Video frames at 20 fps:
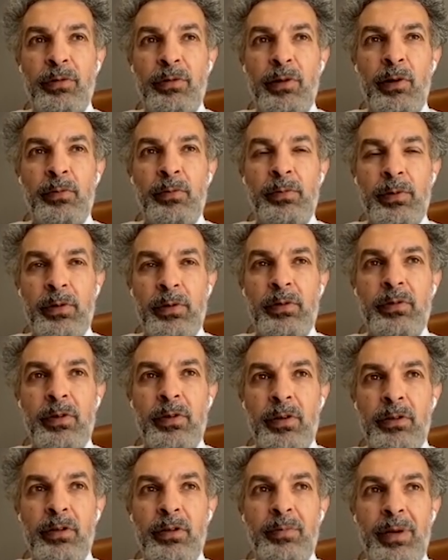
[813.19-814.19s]

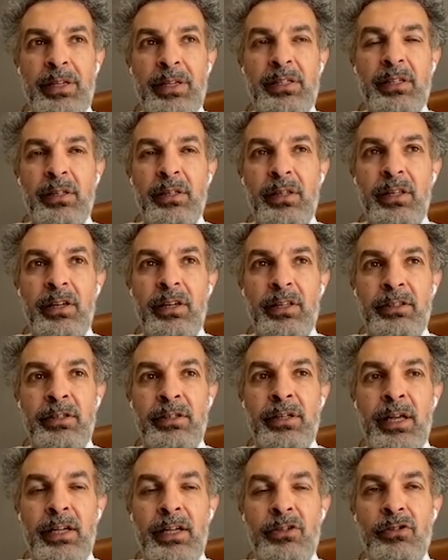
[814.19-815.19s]
domestically and
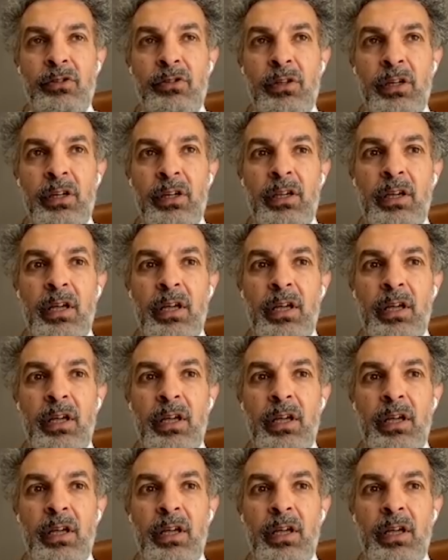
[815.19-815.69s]
internationally.